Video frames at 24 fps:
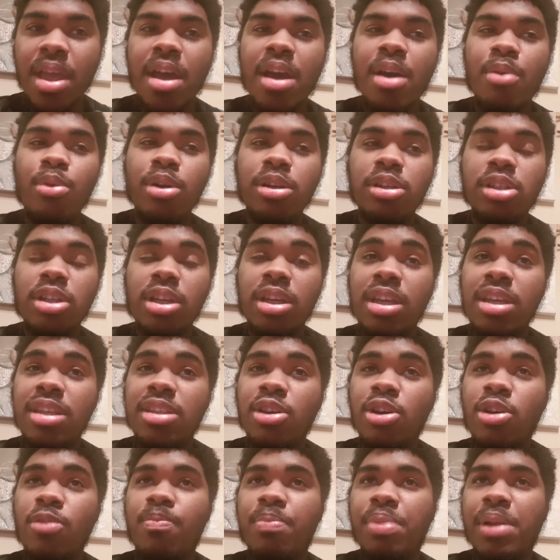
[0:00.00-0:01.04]
Which, he's a
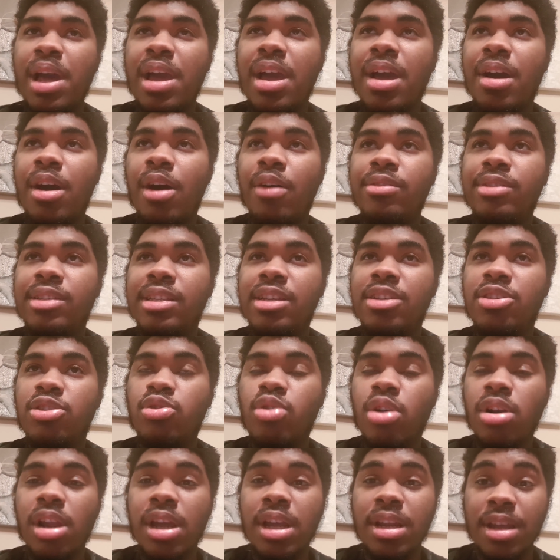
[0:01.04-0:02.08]
good player. Obviously, he's
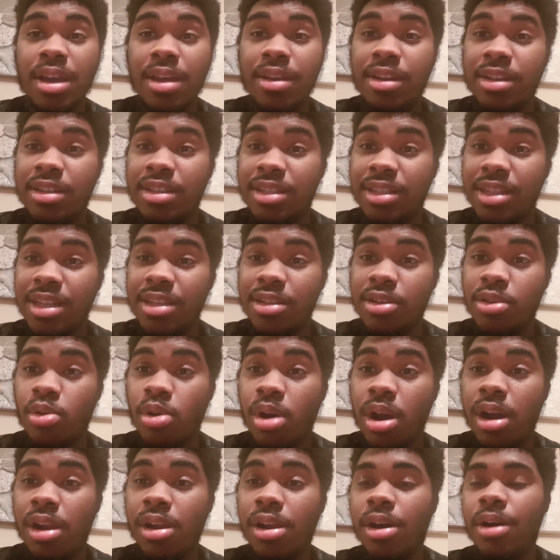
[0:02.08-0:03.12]
struggling this season
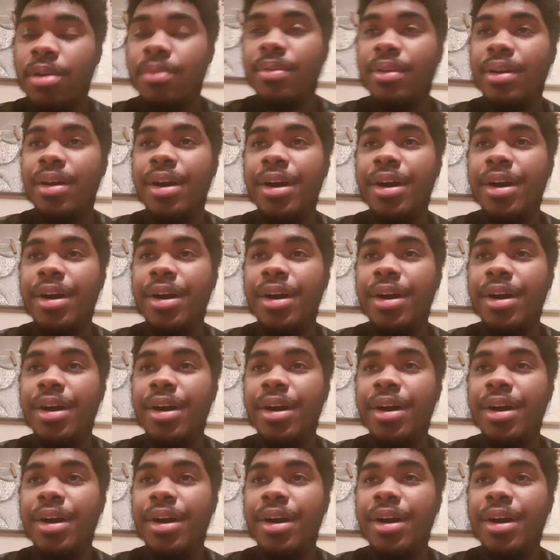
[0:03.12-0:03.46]
quite a lot.